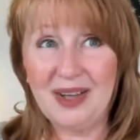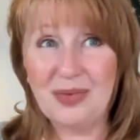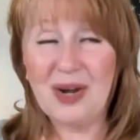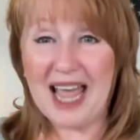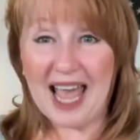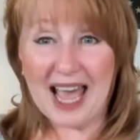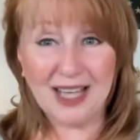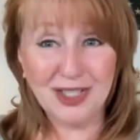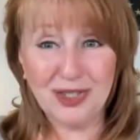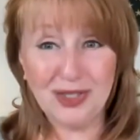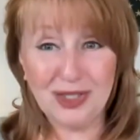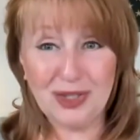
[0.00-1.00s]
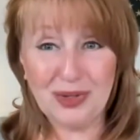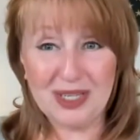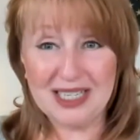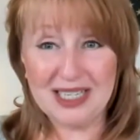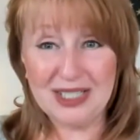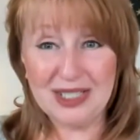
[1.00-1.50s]
what I asked you to do
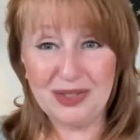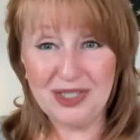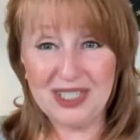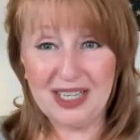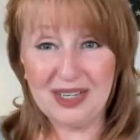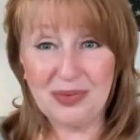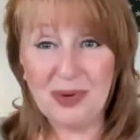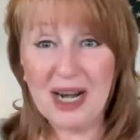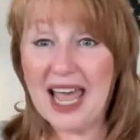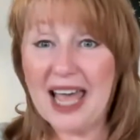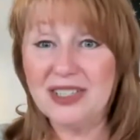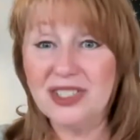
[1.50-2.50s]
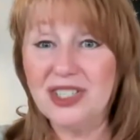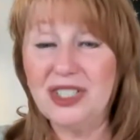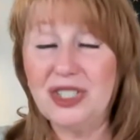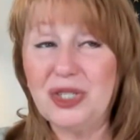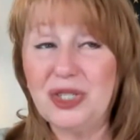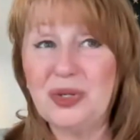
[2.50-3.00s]
as an associate, what I asked you to
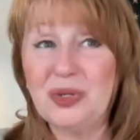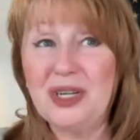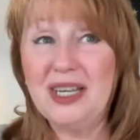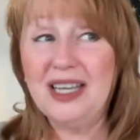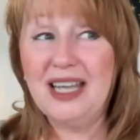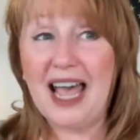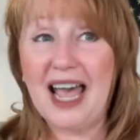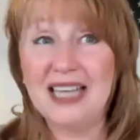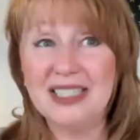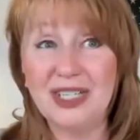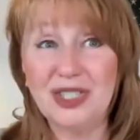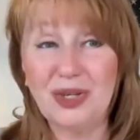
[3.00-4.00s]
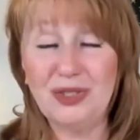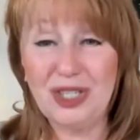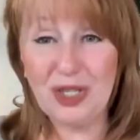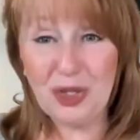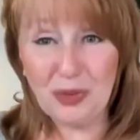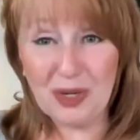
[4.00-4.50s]
do as an
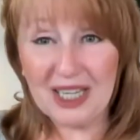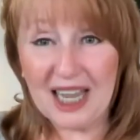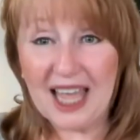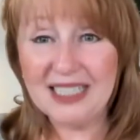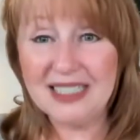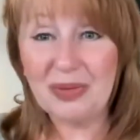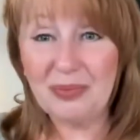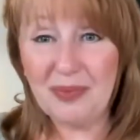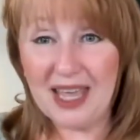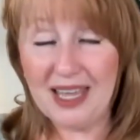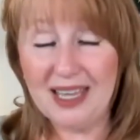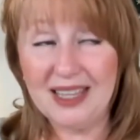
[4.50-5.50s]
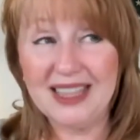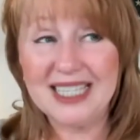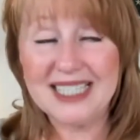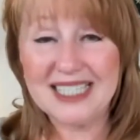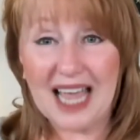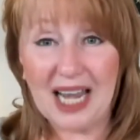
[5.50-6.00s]
associate who would like to make the
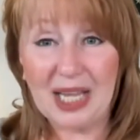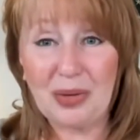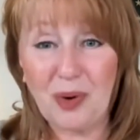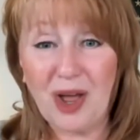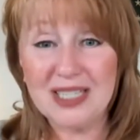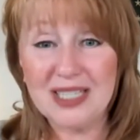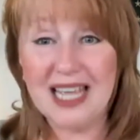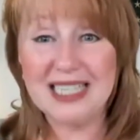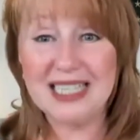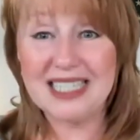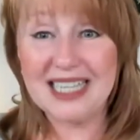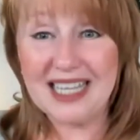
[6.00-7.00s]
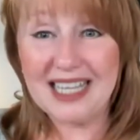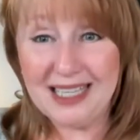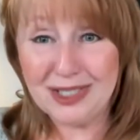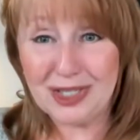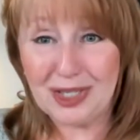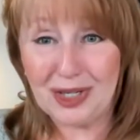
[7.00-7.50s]
selling process
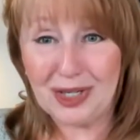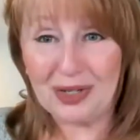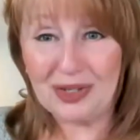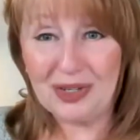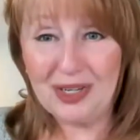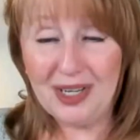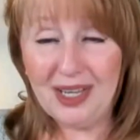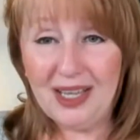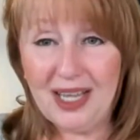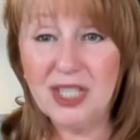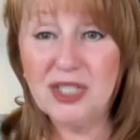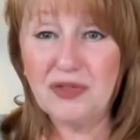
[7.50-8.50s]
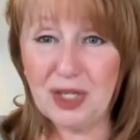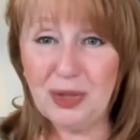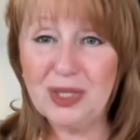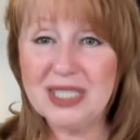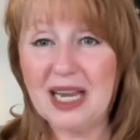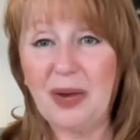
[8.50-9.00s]
easier is for you
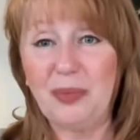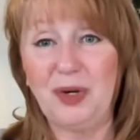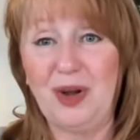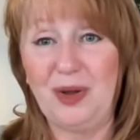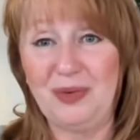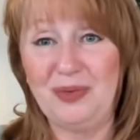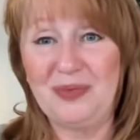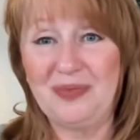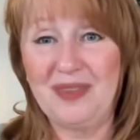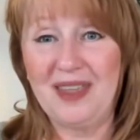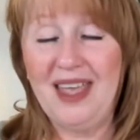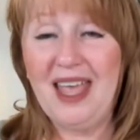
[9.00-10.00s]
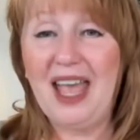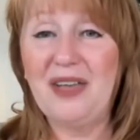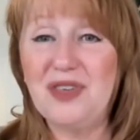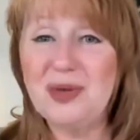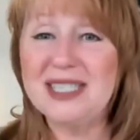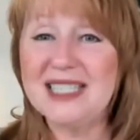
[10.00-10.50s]
to set up your own.
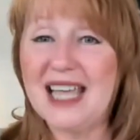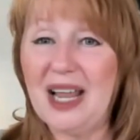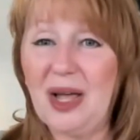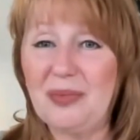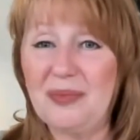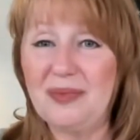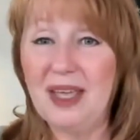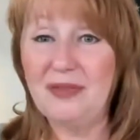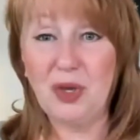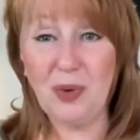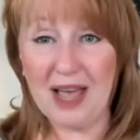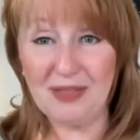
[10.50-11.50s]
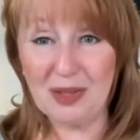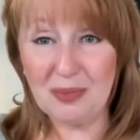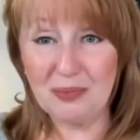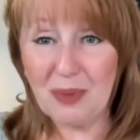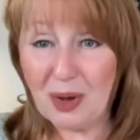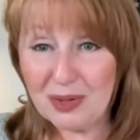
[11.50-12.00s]
If you set up, if you have the
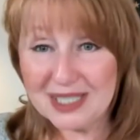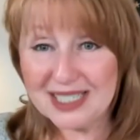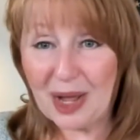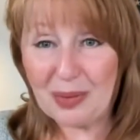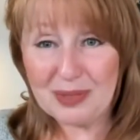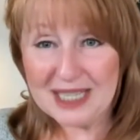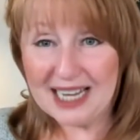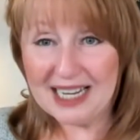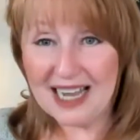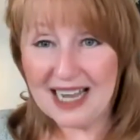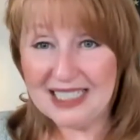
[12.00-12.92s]
most updated